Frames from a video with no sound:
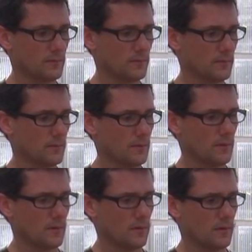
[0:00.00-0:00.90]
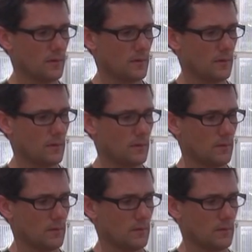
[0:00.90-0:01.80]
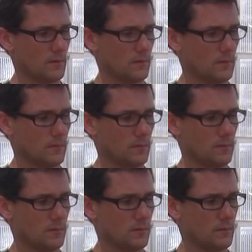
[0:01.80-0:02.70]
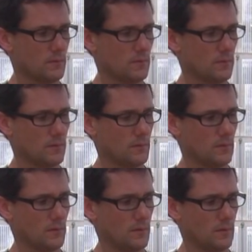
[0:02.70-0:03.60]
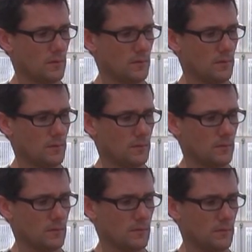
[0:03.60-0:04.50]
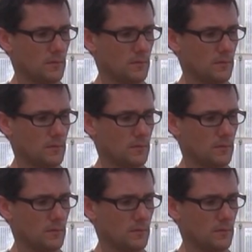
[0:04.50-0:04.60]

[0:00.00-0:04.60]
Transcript: (no one is talking)